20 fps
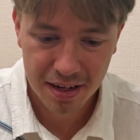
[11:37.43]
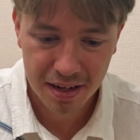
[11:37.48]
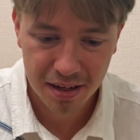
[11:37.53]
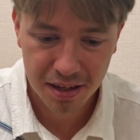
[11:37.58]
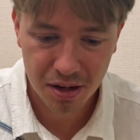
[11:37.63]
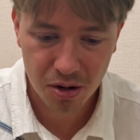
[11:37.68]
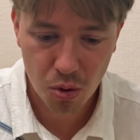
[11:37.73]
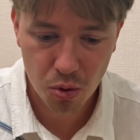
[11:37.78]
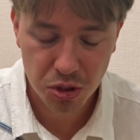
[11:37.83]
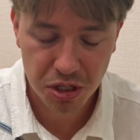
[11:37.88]

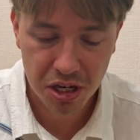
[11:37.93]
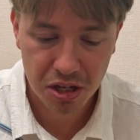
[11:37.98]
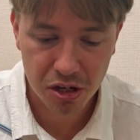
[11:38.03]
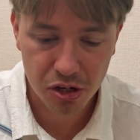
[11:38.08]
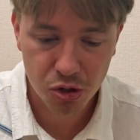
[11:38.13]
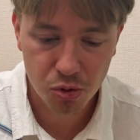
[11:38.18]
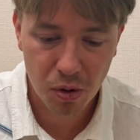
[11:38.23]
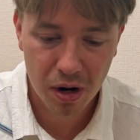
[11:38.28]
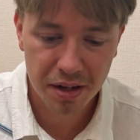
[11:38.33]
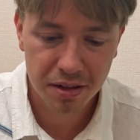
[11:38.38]
He goes king
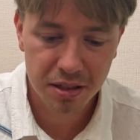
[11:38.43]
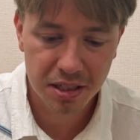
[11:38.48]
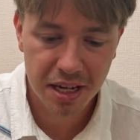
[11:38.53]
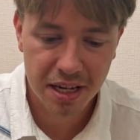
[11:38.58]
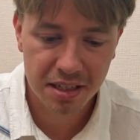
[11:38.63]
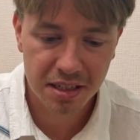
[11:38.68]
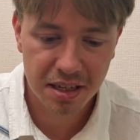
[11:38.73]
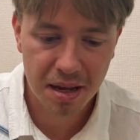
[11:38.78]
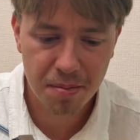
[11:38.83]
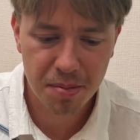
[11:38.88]
h1,
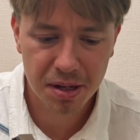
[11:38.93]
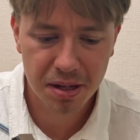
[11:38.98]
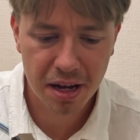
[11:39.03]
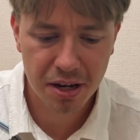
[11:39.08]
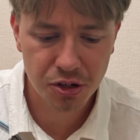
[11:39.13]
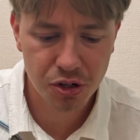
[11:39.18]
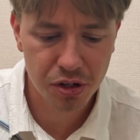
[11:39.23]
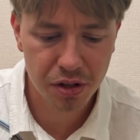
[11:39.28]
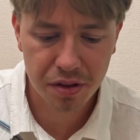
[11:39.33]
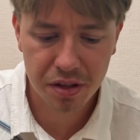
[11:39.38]
sidestepping.
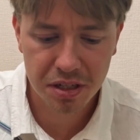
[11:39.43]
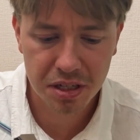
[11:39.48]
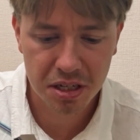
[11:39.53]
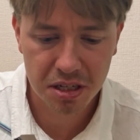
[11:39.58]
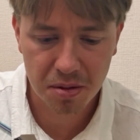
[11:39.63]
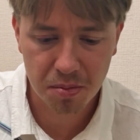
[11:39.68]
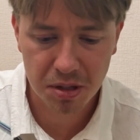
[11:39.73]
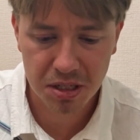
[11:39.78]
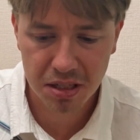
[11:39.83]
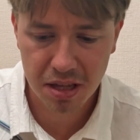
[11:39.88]
Actually, this
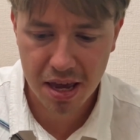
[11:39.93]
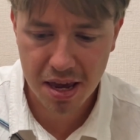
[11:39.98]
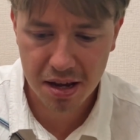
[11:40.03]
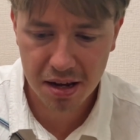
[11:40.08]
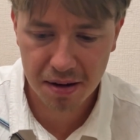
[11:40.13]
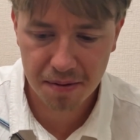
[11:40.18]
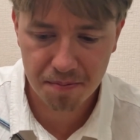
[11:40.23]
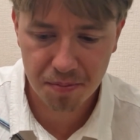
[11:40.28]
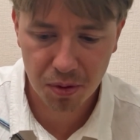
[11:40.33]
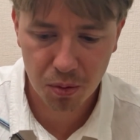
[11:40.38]
is a
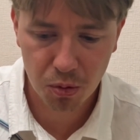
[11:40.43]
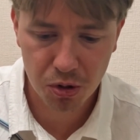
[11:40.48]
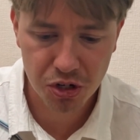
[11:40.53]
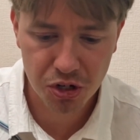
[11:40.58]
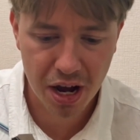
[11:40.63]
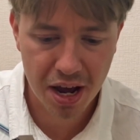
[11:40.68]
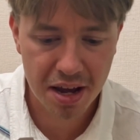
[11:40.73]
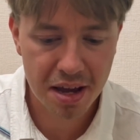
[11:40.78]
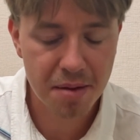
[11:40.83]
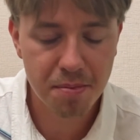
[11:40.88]
mistake, which
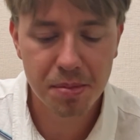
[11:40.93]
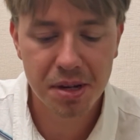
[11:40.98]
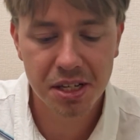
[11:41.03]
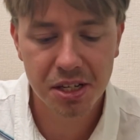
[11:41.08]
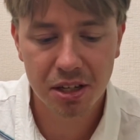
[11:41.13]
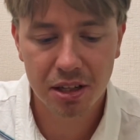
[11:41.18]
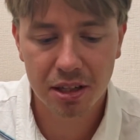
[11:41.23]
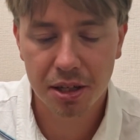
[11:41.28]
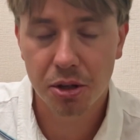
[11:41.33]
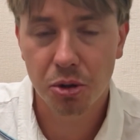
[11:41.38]
I
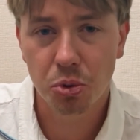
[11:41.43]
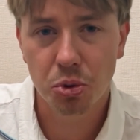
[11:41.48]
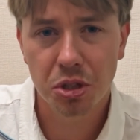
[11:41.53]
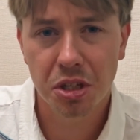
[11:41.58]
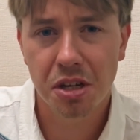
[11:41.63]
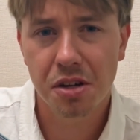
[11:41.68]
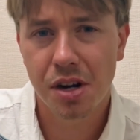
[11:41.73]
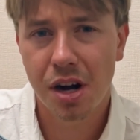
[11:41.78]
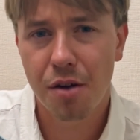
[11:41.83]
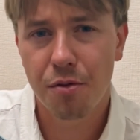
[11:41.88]
immediately use.
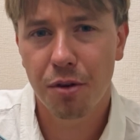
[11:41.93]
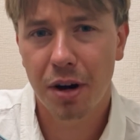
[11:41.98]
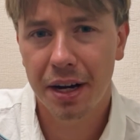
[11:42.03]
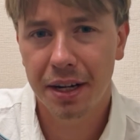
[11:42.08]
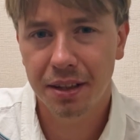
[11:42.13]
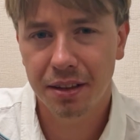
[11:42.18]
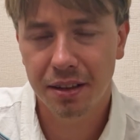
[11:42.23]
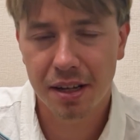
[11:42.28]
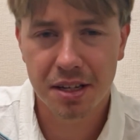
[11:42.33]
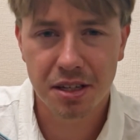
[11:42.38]
Here I
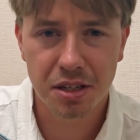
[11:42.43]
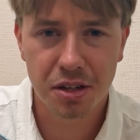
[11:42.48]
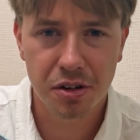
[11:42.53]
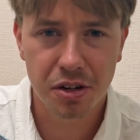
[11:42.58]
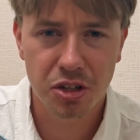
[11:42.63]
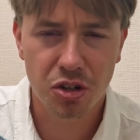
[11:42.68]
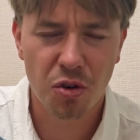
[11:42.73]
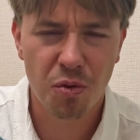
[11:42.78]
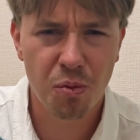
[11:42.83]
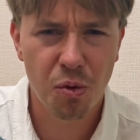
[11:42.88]
find a
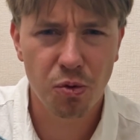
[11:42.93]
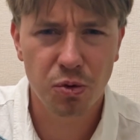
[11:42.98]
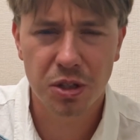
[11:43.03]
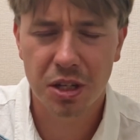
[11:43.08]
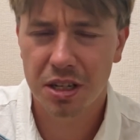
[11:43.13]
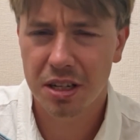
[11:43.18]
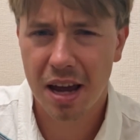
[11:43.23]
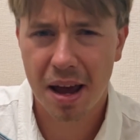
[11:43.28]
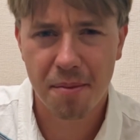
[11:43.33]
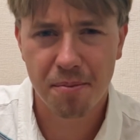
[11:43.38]
series of moves
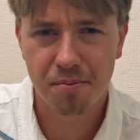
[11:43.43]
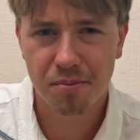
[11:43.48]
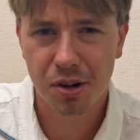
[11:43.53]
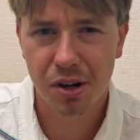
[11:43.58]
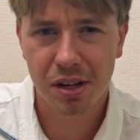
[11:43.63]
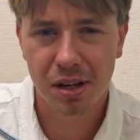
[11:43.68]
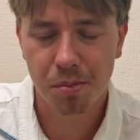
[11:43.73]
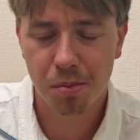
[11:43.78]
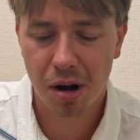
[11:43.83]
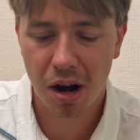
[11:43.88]
that I'm
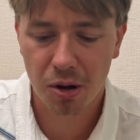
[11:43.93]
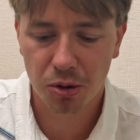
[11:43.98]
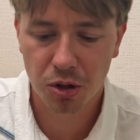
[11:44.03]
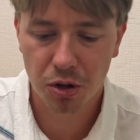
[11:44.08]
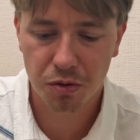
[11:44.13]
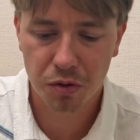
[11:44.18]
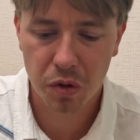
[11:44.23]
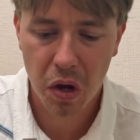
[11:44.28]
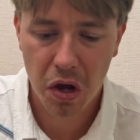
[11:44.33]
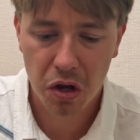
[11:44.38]
really proud
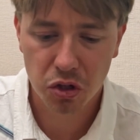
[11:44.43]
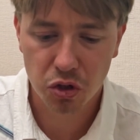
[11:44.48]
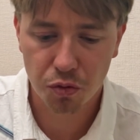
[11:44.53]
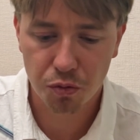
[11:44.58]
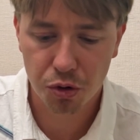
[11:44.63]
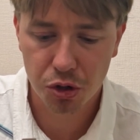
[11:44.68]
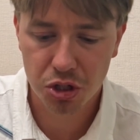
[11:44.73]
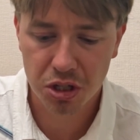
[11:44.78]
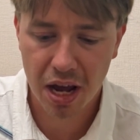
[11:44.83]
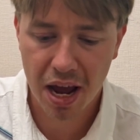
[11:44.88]
of. So
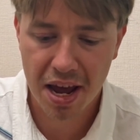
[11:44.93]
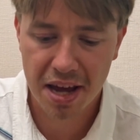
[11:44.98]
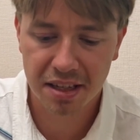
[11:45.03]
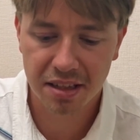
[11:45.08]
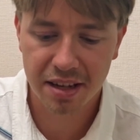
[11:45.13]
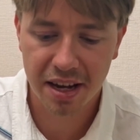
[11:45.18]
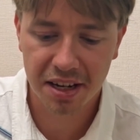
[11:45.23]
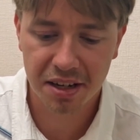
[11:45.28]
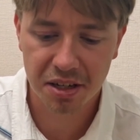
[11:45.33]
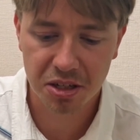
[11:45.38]
first I
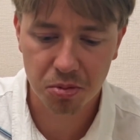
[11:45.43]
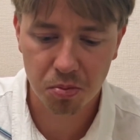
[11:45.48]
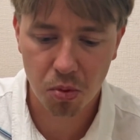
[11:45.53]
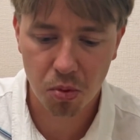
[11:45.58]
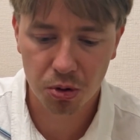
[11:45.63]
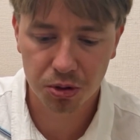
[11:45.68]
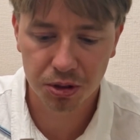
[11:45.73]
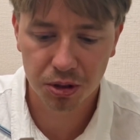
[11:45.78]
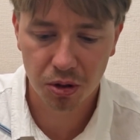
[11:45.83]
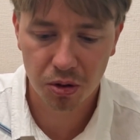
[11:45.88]
attack his
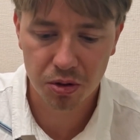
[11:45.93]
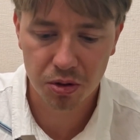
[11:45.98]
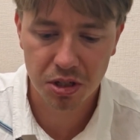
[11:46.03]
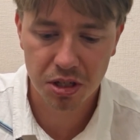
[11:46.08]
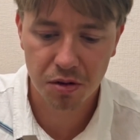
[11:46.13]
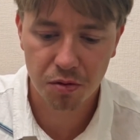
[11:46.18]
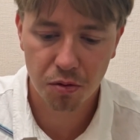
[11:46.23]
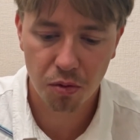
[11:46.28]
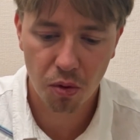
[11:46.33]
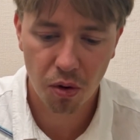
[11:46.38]
pawn on
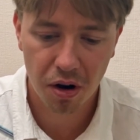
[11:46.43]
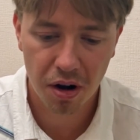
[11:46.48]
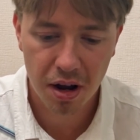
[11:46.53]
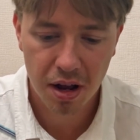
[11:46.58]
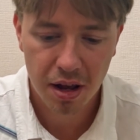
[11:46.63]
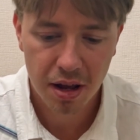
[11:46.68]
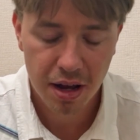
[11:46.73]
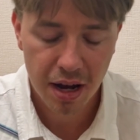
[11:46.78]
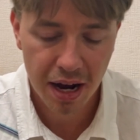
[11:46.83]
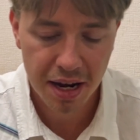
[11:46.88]
c4.
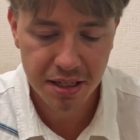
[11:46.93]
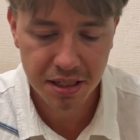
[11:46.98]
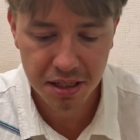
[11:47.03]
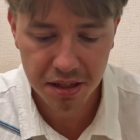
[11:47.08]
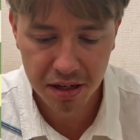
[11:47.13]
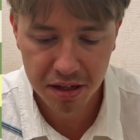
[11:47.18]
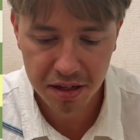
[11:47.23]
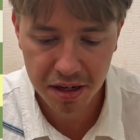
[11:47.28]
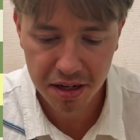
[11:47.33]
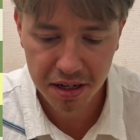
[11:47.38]
I see
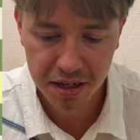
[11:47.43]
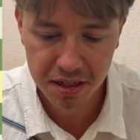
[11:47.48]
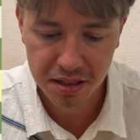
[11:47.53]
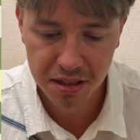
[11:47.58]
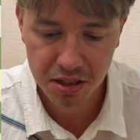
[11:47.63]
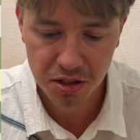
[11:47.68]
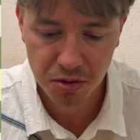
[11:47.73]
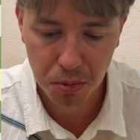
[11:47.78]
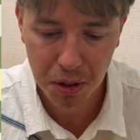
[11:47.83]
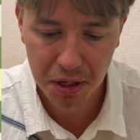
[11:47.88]
that he has
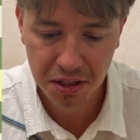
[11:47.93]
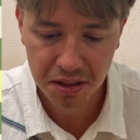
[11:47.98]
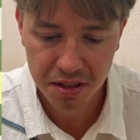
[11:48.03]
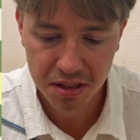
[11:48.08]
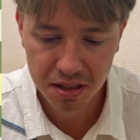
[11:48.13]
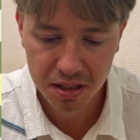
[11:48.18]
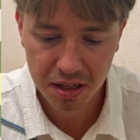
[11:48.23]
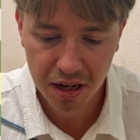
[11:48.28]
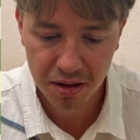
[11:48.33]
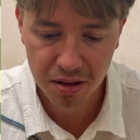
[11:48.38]
this
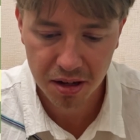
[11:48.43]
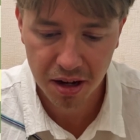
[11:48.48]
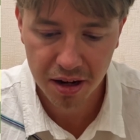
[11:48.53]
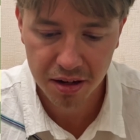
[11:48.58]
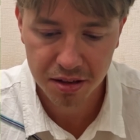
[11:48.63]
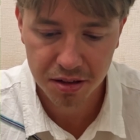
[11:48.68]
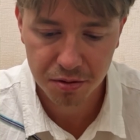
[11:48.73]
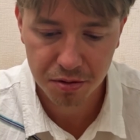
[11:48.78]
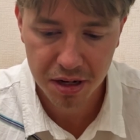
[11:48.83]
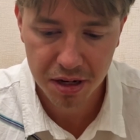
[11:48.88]
weakness, an
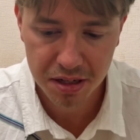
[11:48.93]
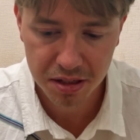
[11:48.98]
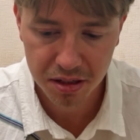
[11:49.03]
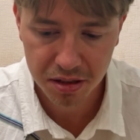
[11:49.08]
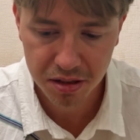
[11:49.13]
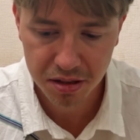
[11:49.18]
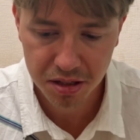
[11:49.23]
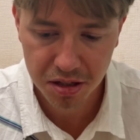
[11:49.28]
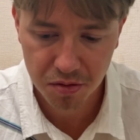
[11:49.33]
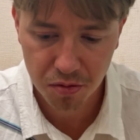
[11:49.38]

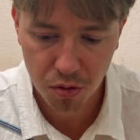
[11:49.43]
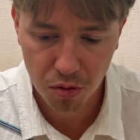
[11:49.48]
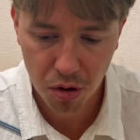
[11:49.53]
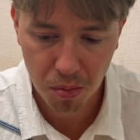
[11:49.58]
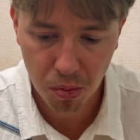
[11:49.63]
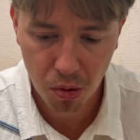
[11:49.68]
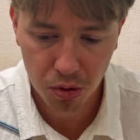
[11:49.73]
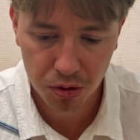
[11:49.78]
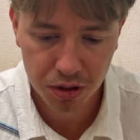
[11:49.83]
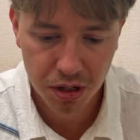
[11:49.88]
undefended
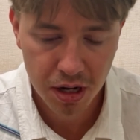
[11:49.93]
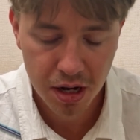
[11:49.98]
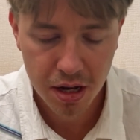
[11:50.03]
c4 pawn.